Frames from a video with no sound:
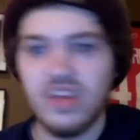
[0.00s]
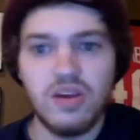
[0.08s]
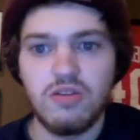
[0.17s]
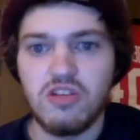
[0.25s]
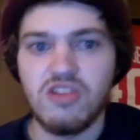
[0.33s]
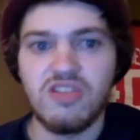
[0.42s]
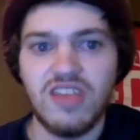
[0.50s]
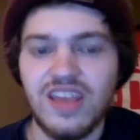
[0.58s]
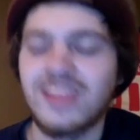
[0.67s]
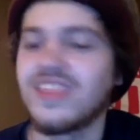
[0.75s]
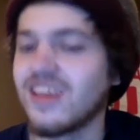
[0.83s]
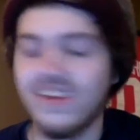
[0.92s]
just
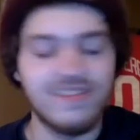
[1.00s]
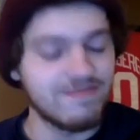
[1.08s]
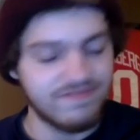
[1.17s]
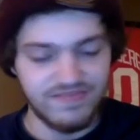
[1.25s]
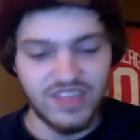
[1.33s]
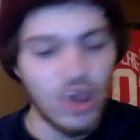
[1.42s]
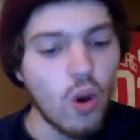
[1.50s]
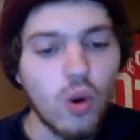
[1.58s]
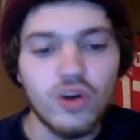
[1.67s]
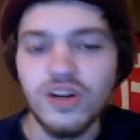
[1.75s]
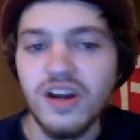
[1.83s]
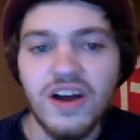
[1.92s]
like the
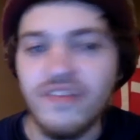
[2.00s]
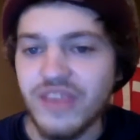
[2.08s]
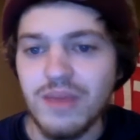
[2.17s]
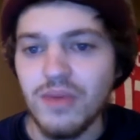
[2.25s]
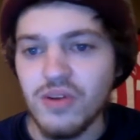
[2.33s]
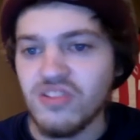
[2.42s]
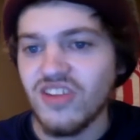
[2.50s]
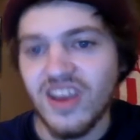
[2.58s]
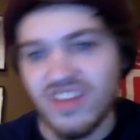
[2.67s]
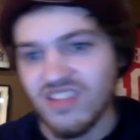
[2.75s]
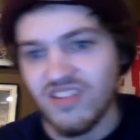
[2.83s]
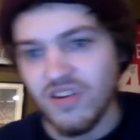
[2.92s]
aura of Kimbo
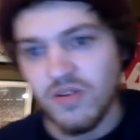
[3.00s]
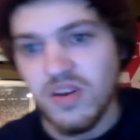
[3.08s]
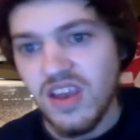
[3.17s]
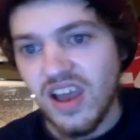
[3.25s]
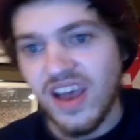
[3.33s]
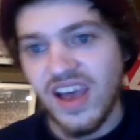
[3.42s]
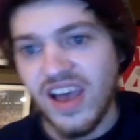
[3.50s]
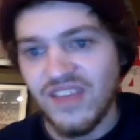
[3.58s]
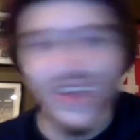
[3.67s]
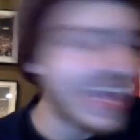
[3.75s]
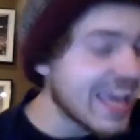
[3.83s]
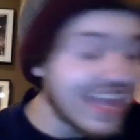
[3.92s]
Slice. So if
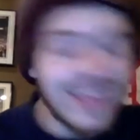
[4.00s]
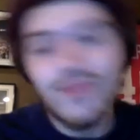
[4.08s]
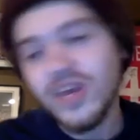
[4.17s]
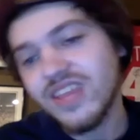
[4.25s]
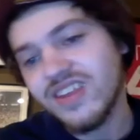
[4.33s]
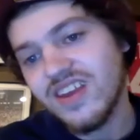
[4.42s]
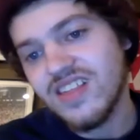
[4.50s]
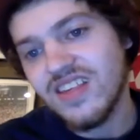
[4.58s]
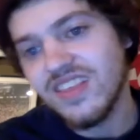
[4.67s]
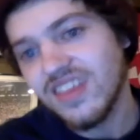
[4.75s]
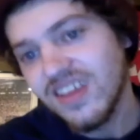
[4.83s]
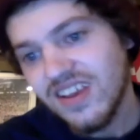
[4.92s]
I can't get Mike
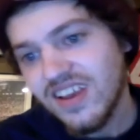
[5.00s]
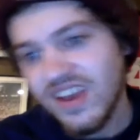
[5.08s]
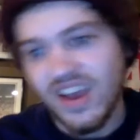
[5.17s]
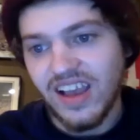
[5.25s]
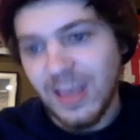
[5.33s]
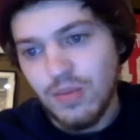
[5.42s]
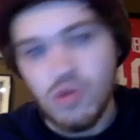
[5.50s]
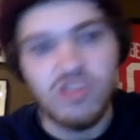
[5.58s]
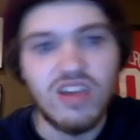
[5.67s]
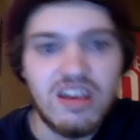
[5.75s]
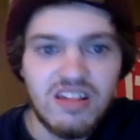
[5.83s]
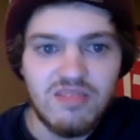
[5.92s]
Tyson, Kimbo
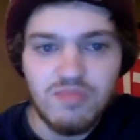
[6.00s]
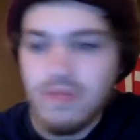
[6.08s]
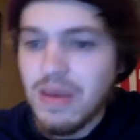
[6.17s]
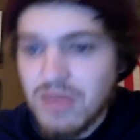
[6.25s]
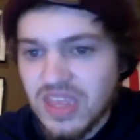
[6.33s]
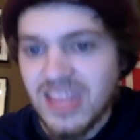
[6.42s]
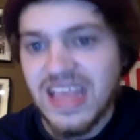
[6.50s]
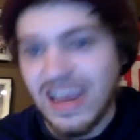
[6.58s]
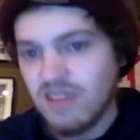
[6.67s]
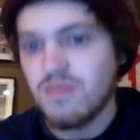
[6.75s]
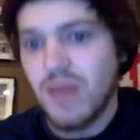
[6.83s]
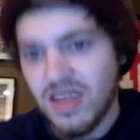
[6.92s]
Slice is maybe the
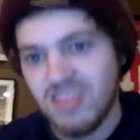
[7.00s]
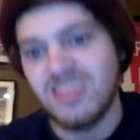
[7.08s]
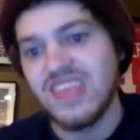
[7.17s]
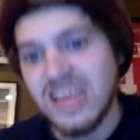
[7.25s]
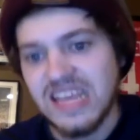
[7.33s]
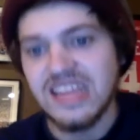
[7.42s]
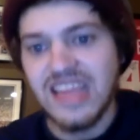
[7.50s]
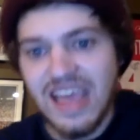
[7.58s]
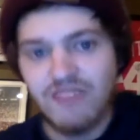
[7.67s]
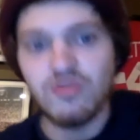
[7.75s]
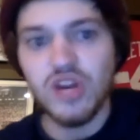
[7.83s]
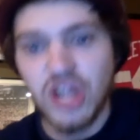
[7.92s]
next best thing in
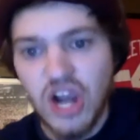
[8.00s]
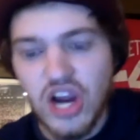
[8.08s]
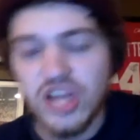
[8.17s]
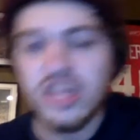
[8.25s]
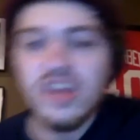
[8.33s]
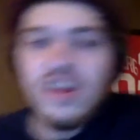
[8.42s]
that regard.